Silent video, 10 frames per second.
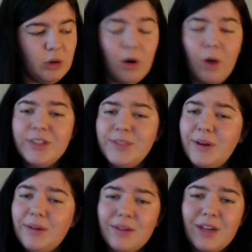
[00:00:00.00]
You're always
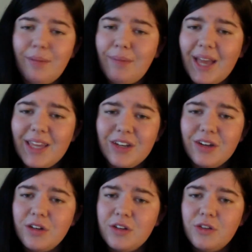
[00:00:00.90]
welcome to come back
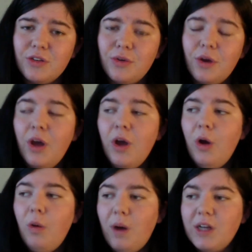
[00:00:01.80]
here to
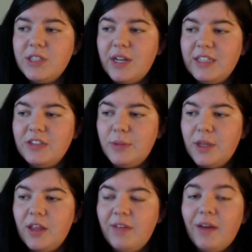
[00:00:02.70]
watch Sane's Forbidden Love.